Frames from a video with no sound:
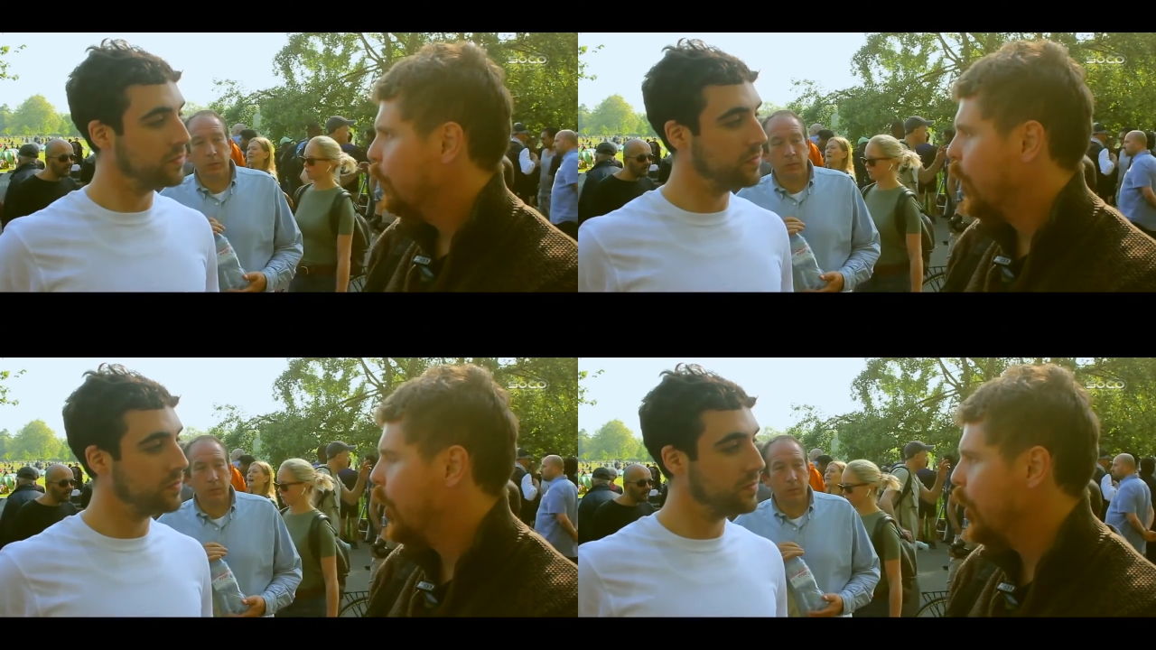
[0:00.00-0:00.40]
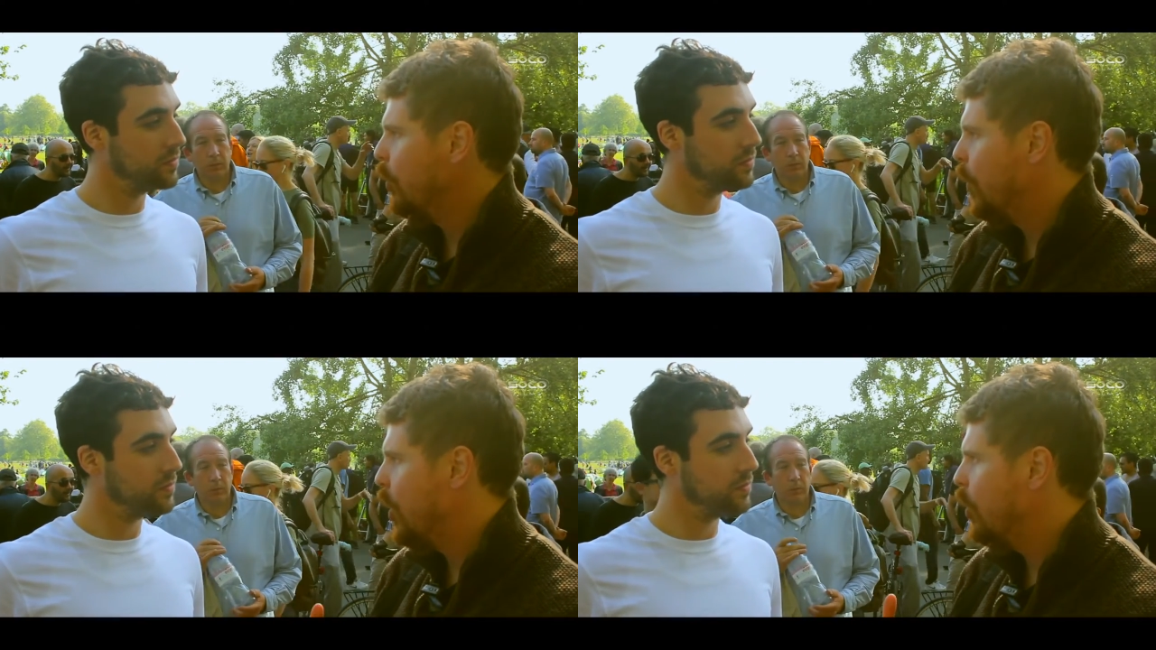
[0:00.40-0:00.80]
Speaker 1: were
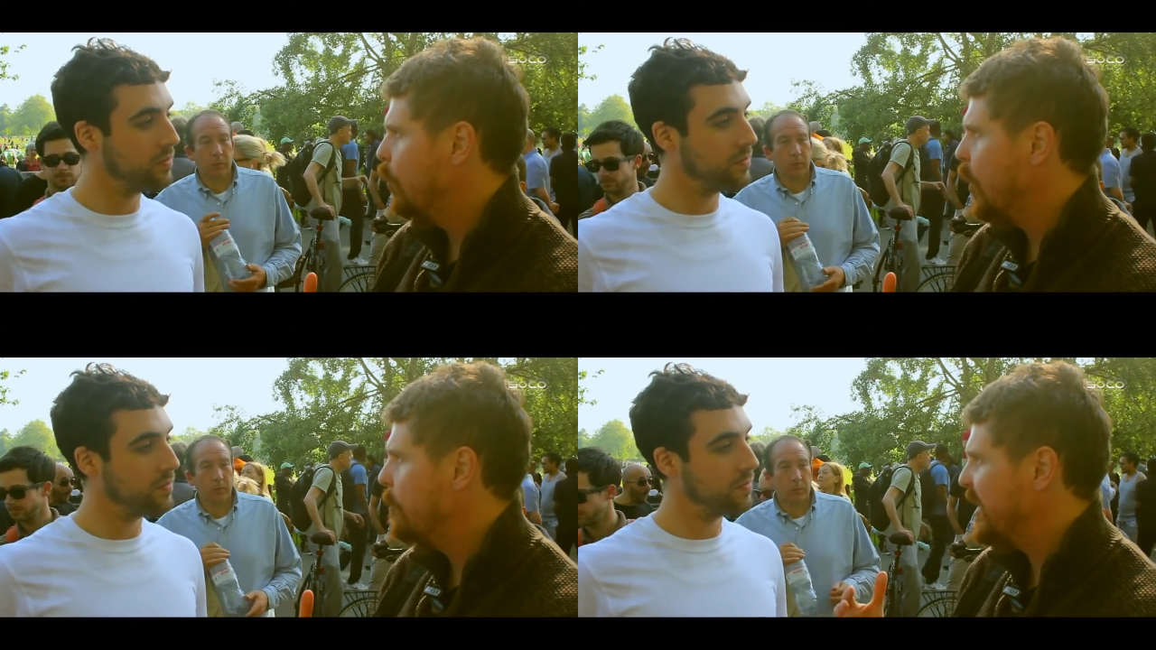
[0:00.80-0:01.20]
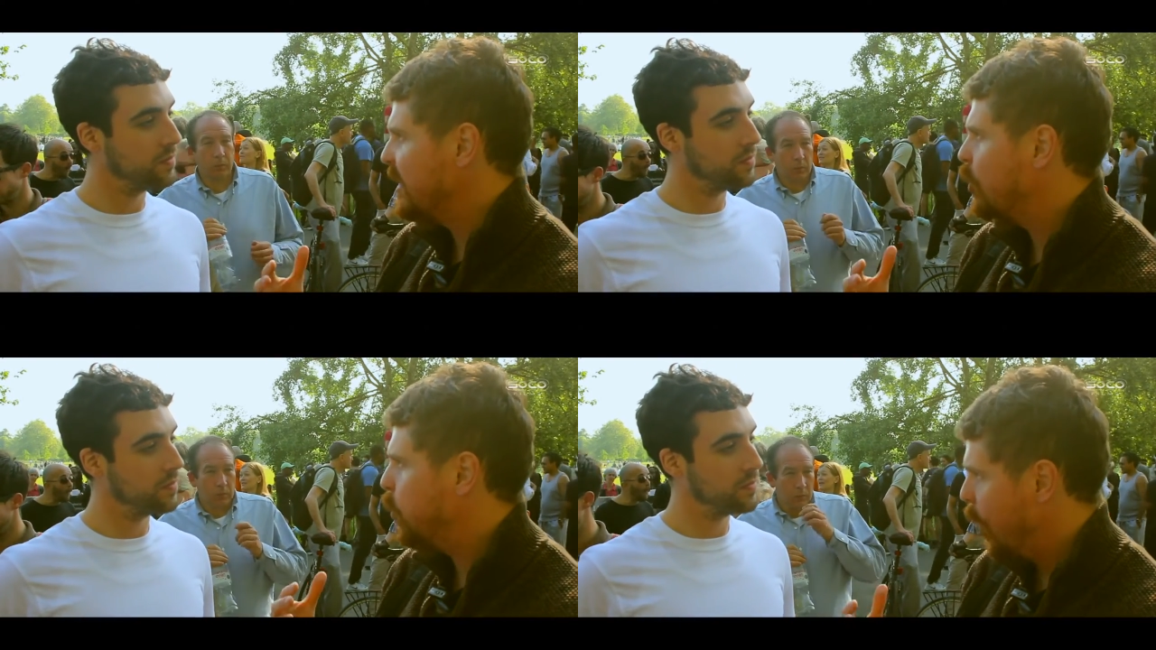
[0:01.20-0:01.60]
were were
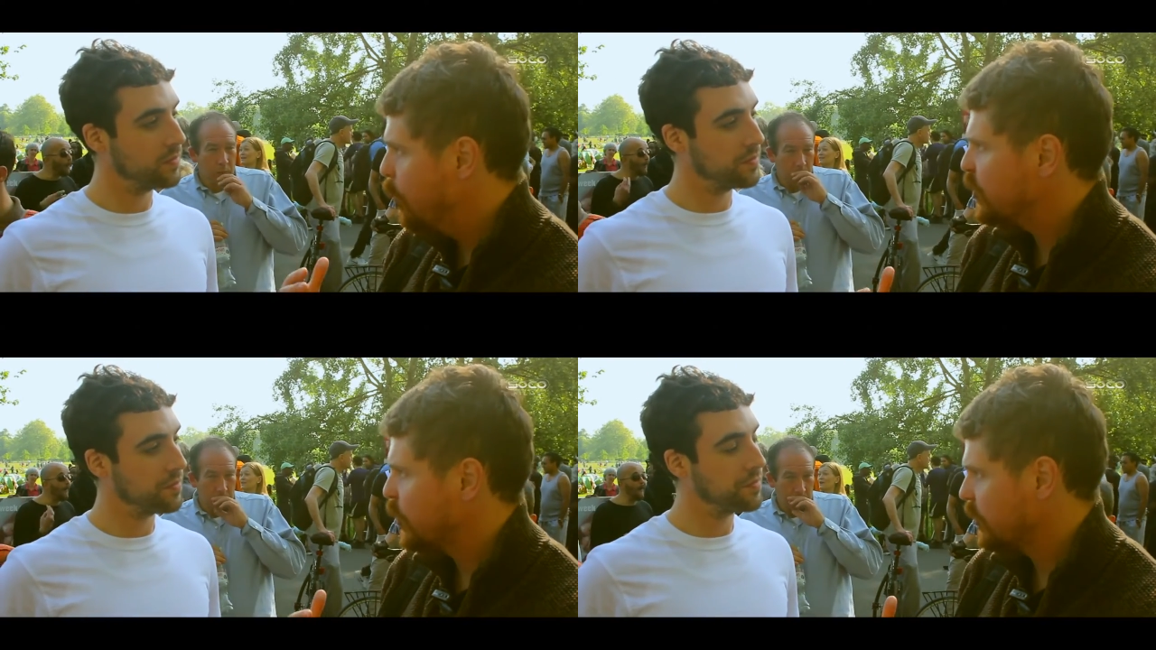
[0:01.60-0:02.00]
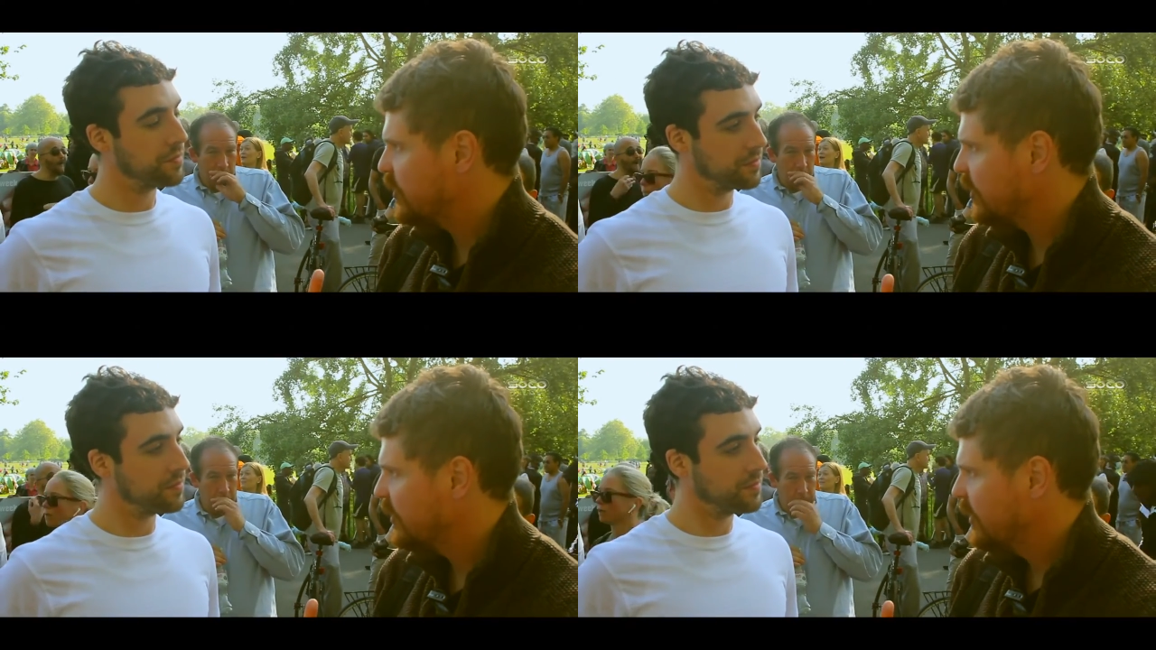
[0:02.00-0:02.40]
being quoted,
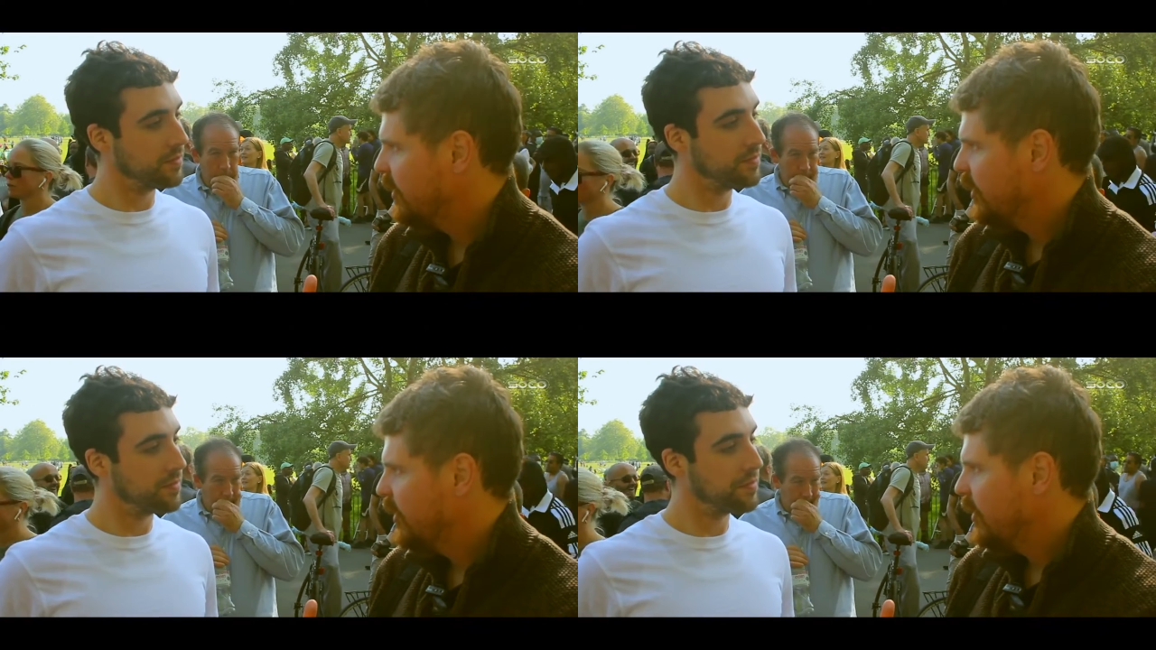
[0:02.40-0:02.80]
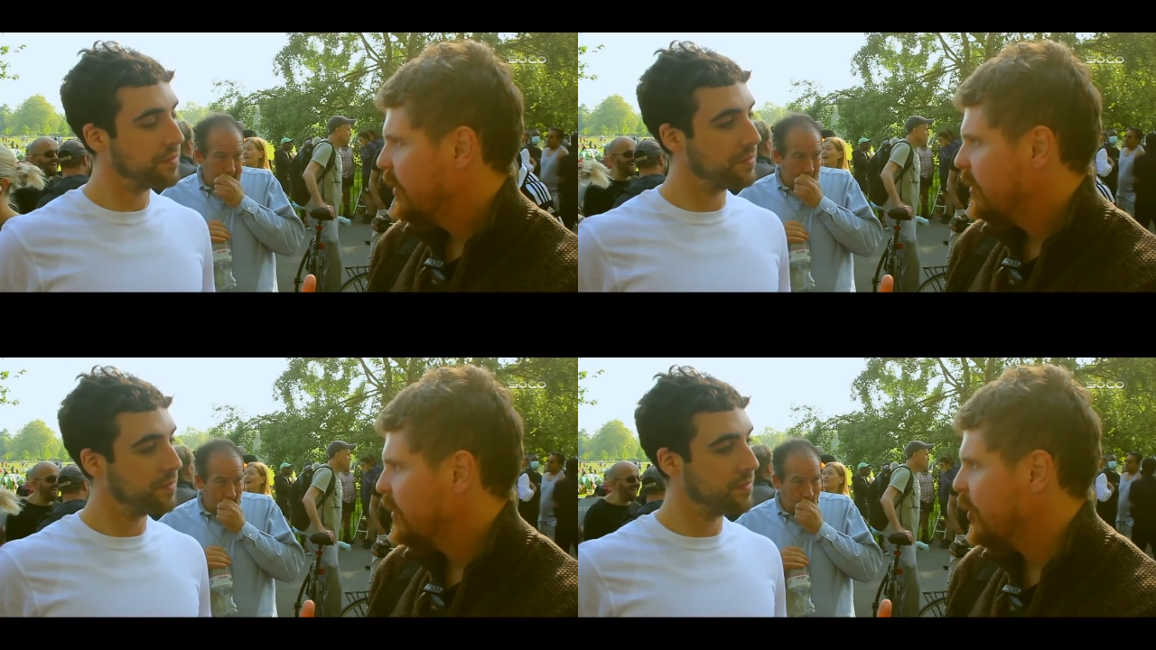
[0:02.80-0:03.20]

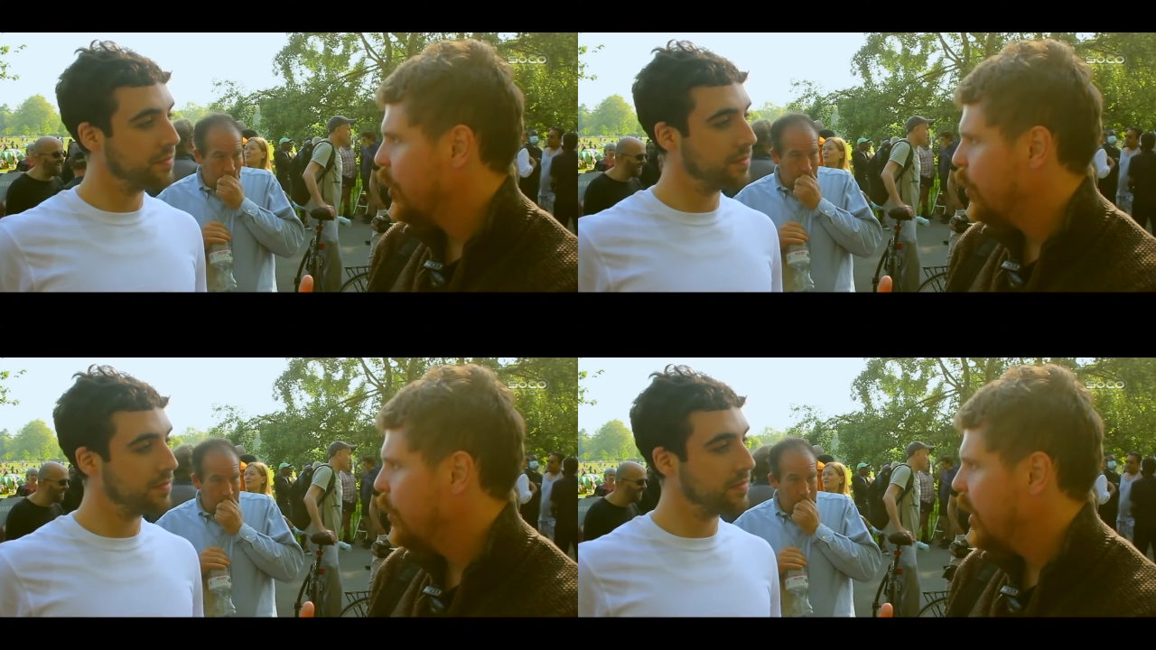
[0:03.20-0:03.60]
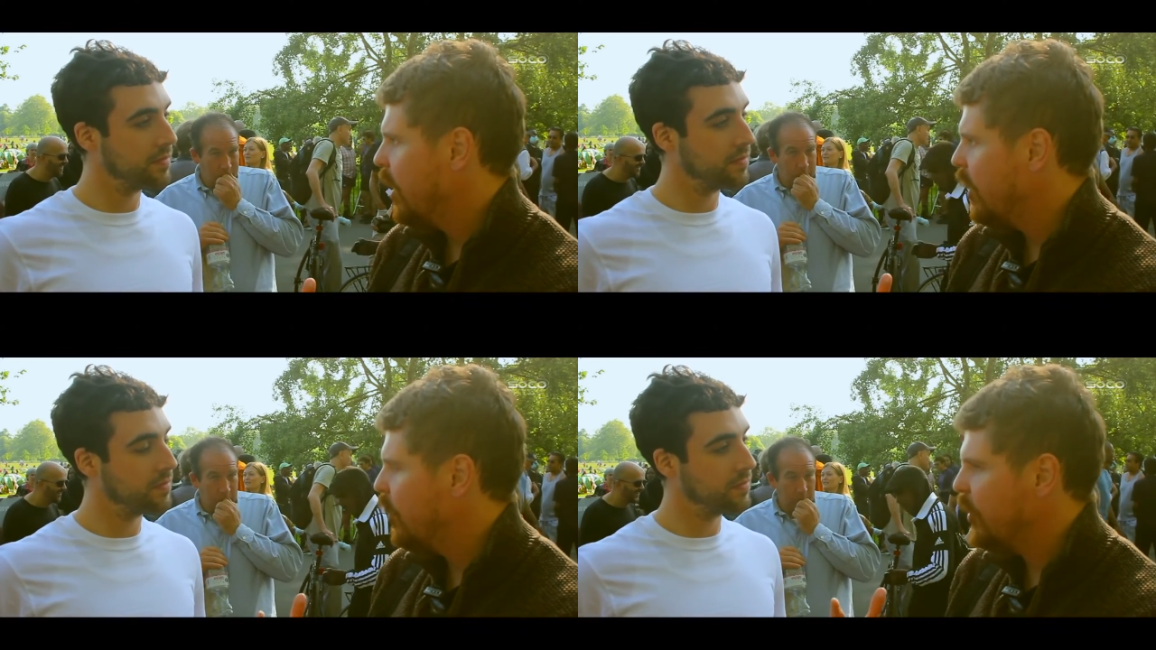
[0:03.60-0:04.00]
you know,
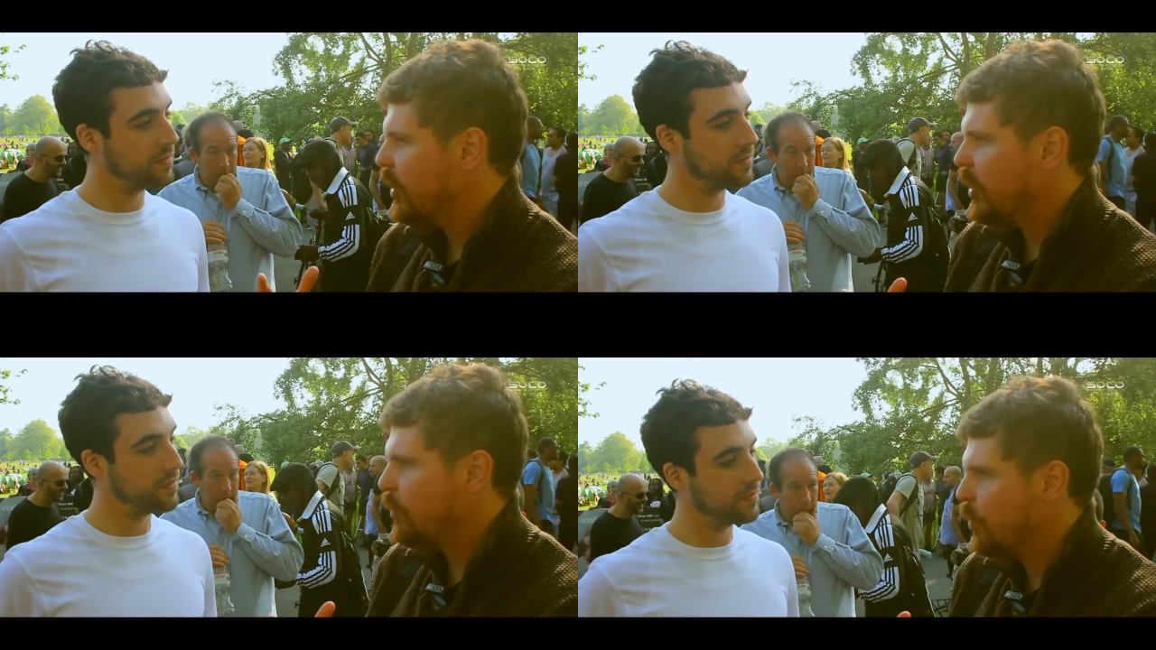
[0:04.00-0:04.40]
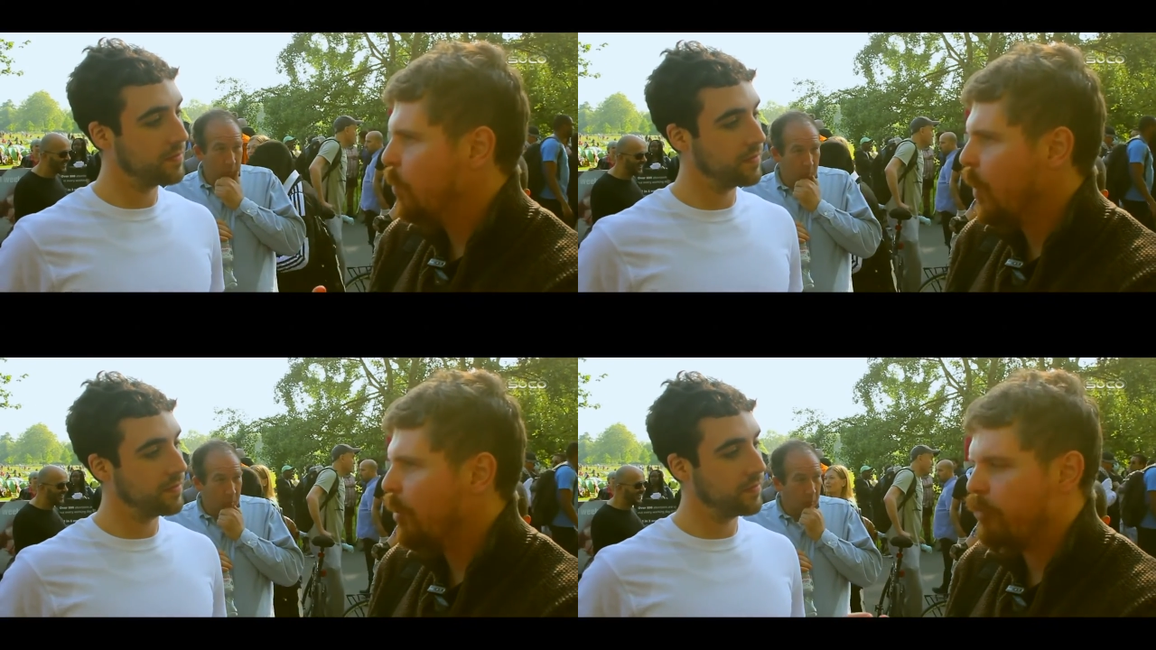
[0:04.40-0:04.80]
uh, uh, uh
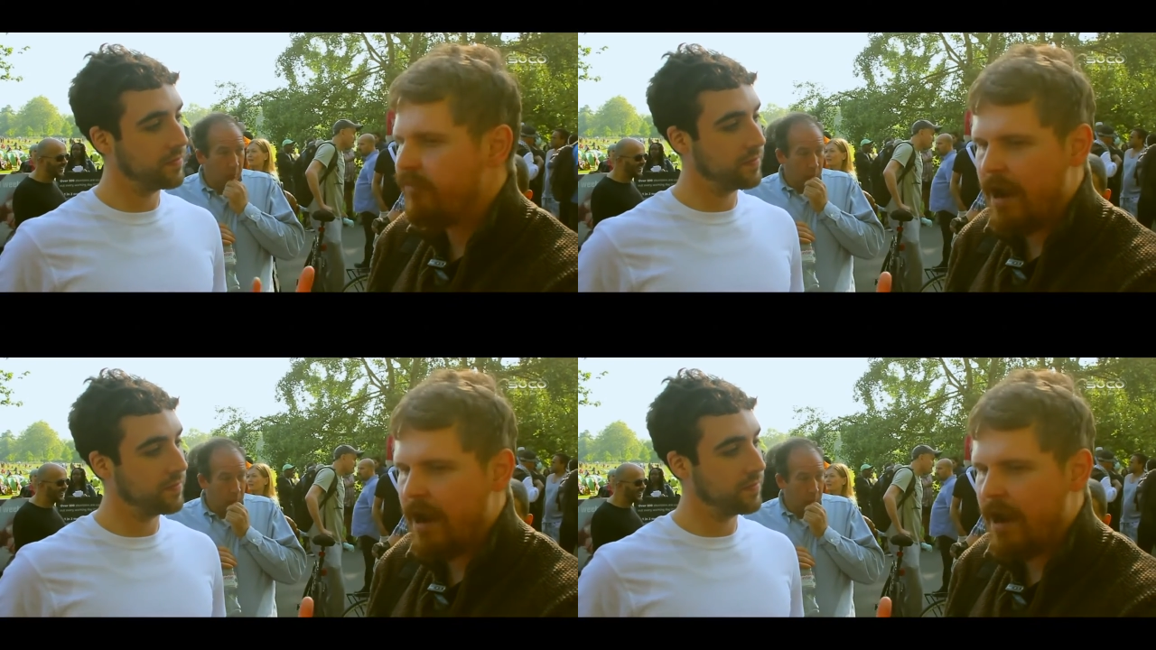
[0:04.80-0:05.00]
were